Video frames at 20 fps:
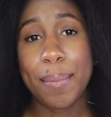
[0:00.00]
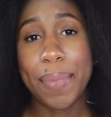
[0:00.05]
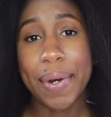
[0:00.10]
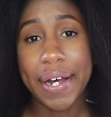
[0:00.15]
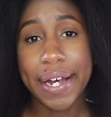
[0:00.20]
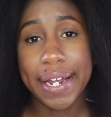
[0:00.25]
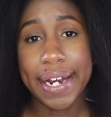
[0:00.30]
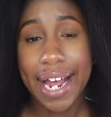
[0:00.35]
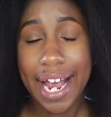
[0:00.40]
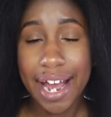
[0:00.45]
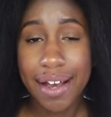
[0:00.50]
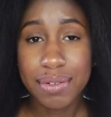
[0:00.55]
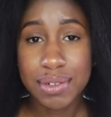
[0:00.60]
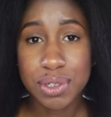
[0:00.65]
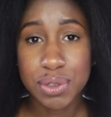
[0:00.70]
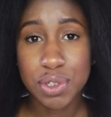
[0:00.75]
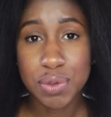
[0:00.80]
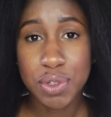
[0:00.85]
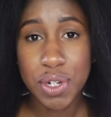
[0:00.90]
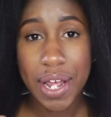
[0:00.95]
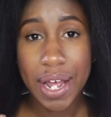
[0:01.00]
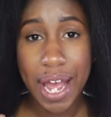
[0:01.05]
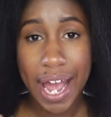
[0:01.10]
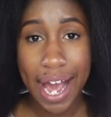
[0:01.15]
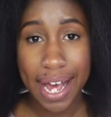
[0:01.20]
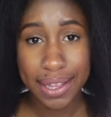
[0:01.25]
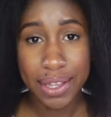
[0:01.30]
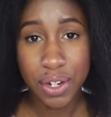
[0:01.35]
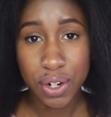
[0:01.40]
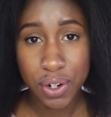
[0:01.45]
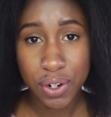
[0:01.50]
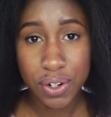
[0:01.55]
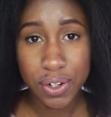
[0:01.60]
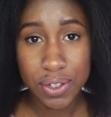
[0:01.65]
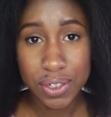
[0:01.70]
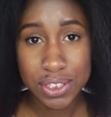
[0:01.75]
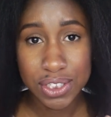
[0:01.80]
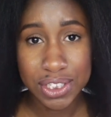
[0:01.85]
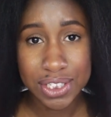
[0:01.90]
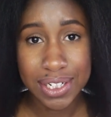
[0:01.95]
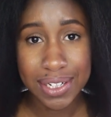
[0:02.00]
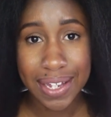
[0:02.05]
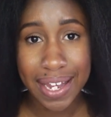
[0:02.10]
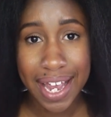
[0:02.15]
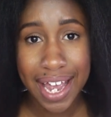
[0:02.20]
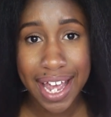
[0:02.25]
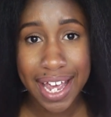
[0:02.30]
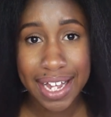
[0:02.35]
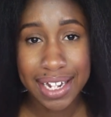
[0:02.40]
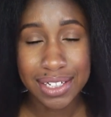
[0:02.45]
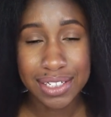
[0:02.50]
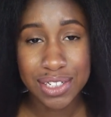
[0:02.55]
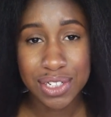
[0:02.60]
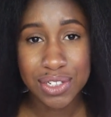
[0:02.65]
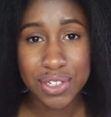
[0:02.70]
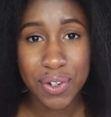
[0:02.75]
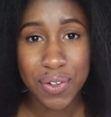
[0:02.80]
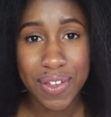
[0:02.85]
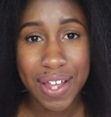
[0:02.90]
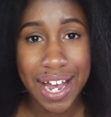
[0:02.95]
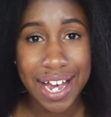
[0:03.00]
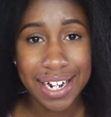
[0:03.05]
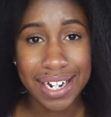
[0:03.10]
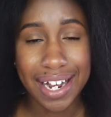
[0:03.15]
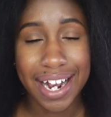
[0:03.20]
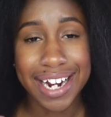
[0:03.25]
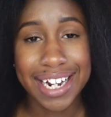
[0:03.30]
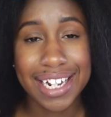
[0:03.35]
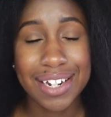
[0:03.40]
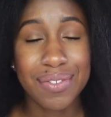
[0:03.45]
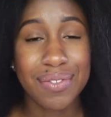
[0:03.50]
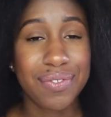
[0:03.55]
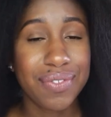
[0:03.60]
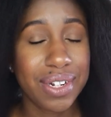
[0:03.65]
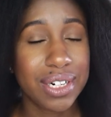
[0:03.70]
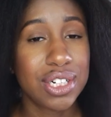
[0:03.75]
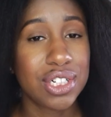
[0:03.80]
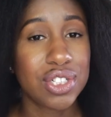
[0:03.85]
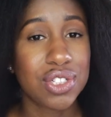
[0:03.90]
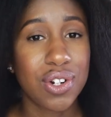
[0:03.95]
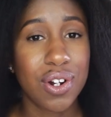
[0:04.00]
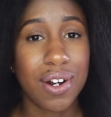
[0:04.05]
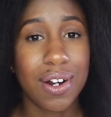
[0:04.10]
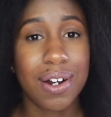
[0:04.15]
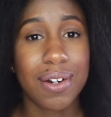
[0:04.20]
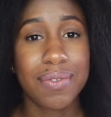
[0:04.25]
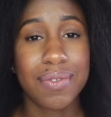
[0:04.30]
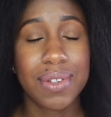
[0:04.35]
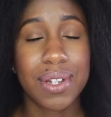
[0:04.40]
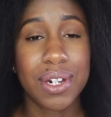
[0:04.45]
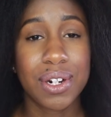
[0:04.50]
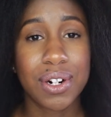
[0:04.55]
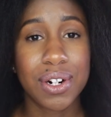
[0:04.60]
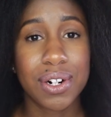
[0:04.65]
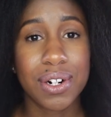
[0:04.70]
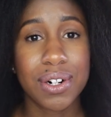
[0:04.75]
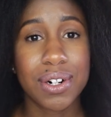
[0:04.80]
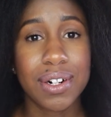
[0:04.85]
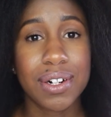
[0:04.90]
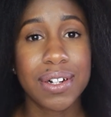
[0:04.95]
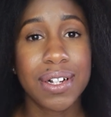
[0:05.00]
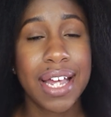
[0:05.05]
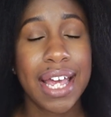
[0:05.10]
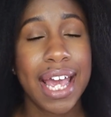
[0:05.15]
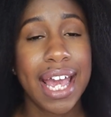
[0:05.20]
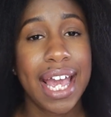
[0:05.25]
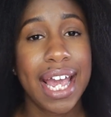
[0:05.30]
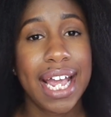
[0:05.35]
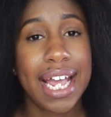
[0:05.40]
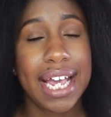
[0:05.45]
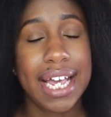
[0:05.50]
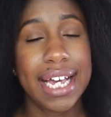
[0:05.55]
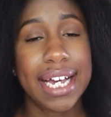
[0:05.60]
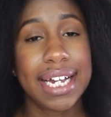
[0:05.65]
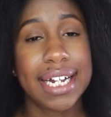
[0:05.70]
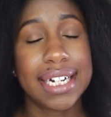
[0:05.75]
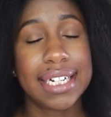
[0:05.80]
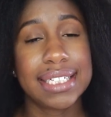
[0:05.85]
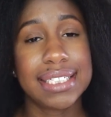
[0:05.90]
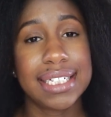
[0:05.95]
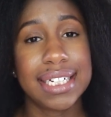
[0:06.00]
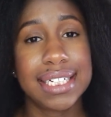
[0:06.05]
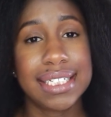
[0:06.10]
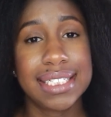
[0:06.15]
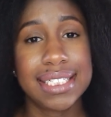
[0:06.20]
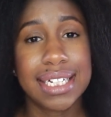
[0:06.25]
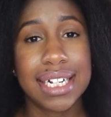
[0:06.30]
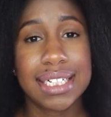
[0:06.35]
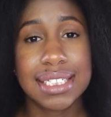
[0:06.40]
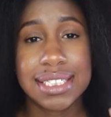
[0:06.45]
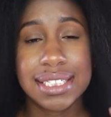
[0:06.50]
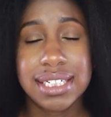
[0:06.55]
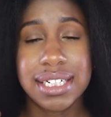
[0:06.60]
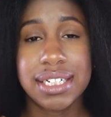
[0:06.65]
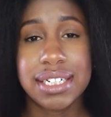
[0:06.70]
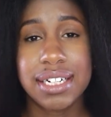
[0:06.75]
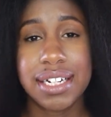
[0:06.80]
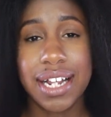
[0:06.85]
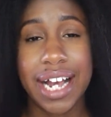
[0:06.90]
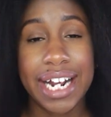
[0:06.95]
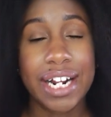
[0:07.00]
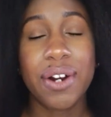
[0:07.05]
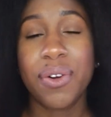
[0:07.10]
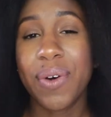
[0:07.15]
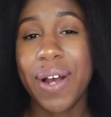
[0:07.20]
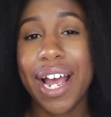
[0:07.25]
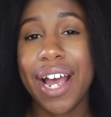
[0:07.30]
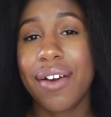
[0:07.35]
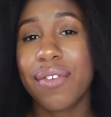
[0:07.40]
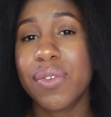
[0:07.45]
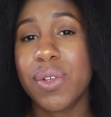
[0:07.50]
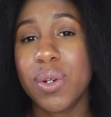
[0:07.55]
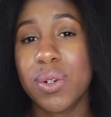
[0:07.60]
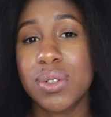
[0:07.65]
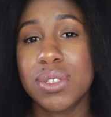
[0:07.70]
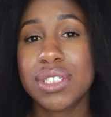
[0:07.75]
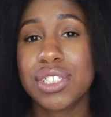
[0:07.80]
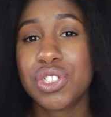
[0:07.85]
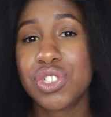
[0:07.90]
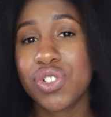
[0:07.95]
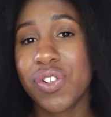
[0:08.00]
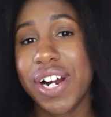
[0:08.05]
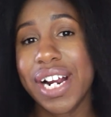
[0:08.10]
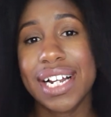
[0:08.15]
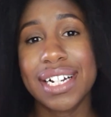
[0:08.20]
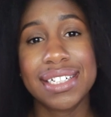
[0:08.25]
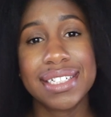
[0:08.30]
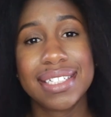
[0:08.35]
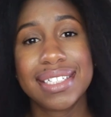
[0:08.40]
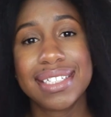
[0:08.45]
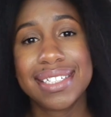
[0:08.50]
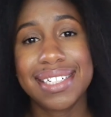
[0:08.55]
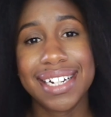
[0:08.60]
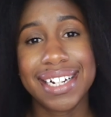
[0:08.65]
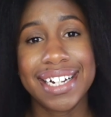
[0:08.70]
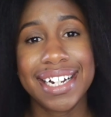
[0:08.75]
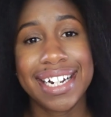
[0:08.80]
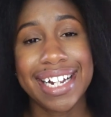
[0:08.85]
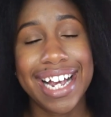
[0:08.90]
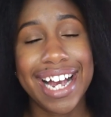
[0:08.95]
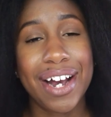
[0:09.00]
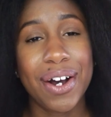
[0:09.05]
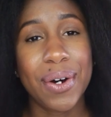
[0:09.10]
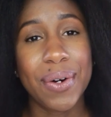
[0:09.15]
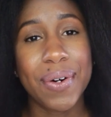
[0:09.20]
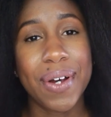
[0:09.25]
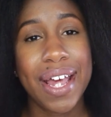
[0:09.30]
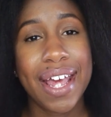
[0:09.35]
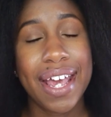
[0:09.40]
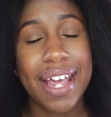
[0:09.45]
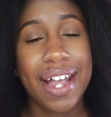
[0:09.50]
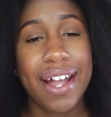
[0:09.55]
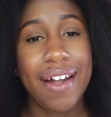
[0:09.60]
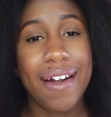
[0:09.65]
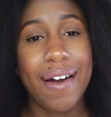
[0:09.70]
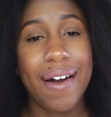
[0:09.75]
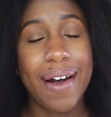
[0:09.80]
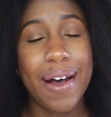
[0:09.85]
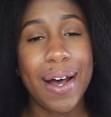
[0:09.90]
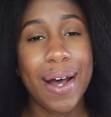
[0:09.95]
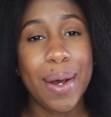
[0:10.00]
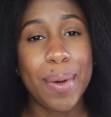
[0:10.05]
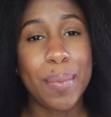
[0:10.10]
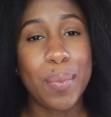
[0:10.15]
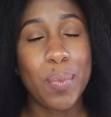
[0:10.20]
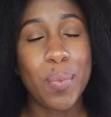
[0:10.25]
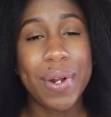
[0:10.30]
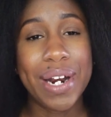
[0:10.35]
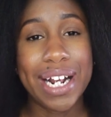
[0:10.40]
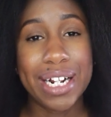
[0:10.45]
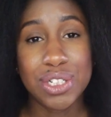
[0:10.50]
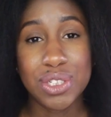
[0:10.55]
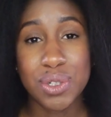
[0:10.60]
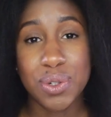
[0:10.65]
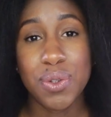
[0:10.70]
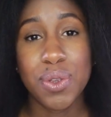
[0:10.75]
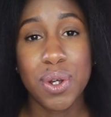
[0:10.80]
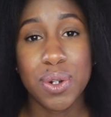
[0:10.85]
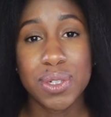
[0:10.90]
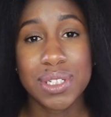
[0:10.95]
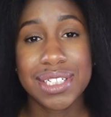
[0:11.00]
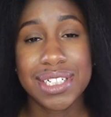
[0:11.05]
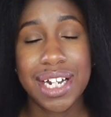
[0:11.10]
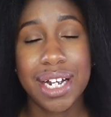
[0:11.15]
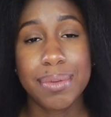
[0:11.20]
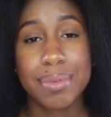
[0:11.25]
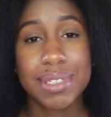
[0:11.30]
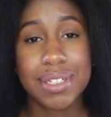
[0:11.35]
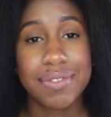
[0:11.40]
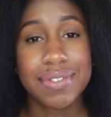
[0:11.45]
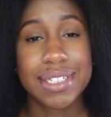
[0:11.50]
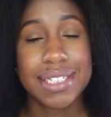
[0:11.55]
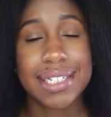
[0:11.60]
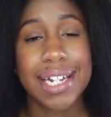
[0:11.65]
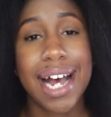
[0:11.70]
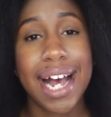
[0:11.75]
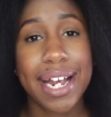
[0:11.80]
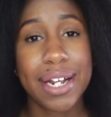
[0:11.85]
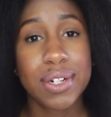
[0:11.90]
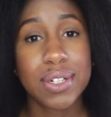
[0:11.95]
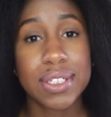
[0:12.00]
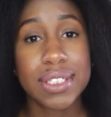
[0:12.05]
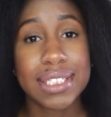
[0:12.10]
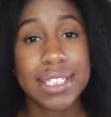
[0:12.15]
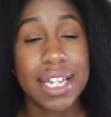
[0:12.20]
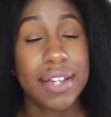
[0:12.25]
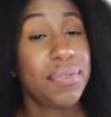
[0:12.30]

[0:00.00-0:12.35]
but I have to add the curlers to the ends so that I can finish off the curl and it doesn't, I don't have those strands sticking out um, when I do those types of styles.